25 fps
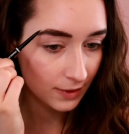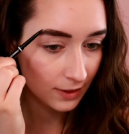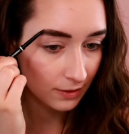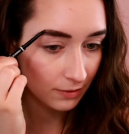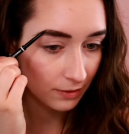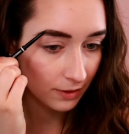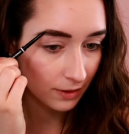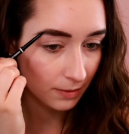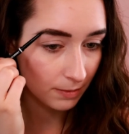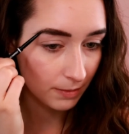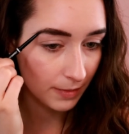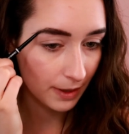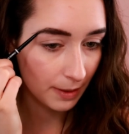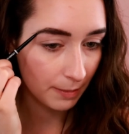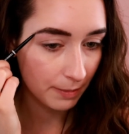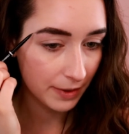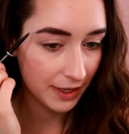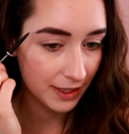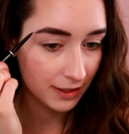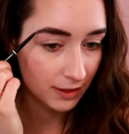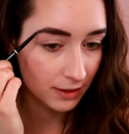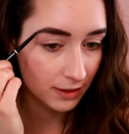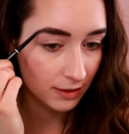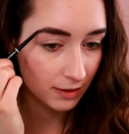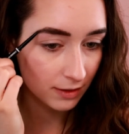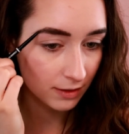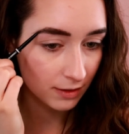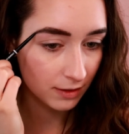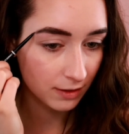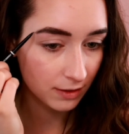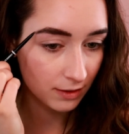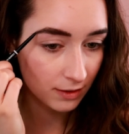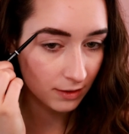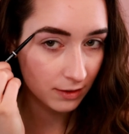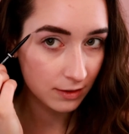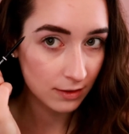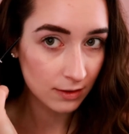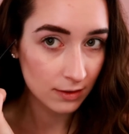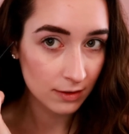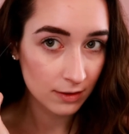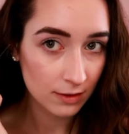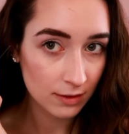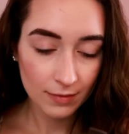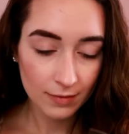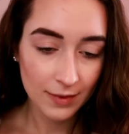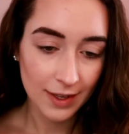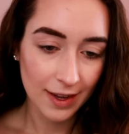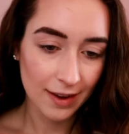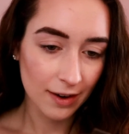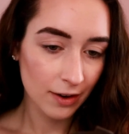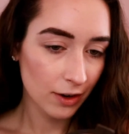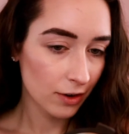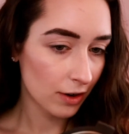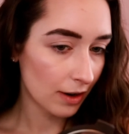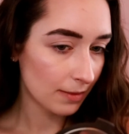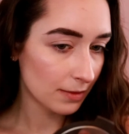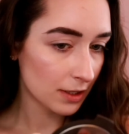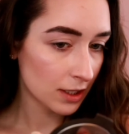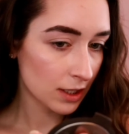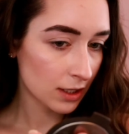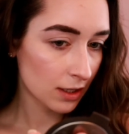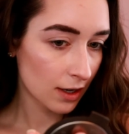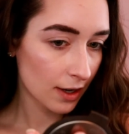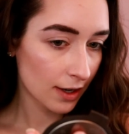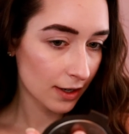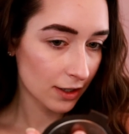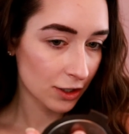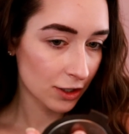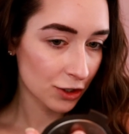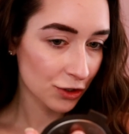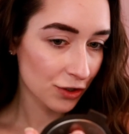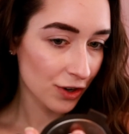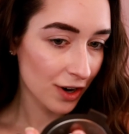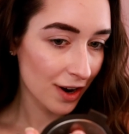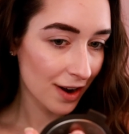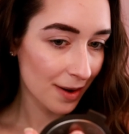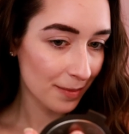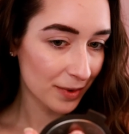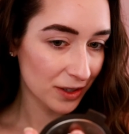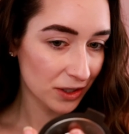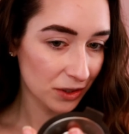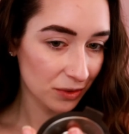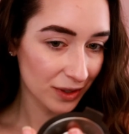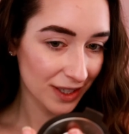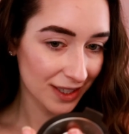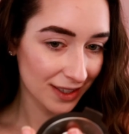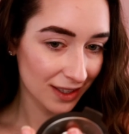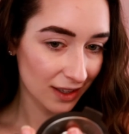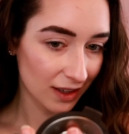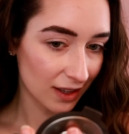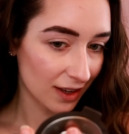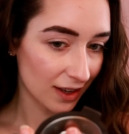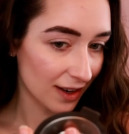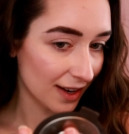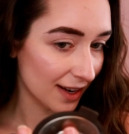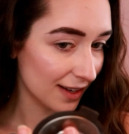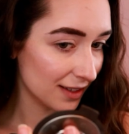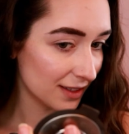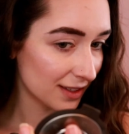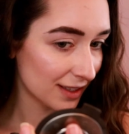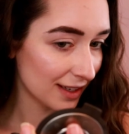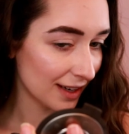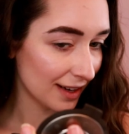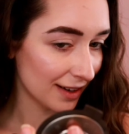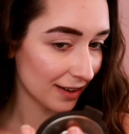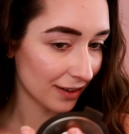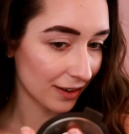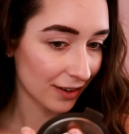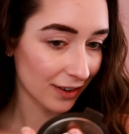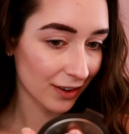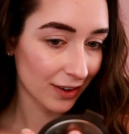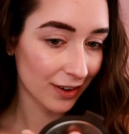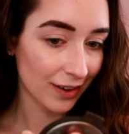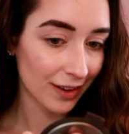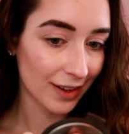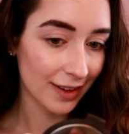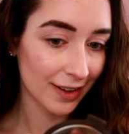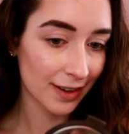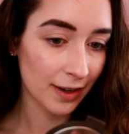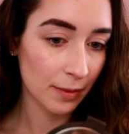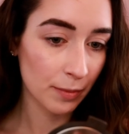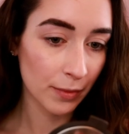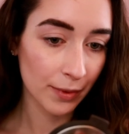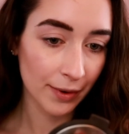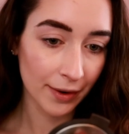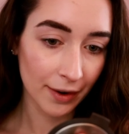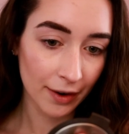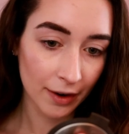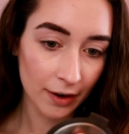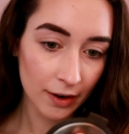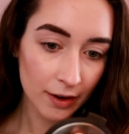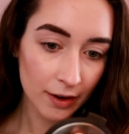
with my pencil. I don't know, I'm just not a draw between the lines kind of girl anymore.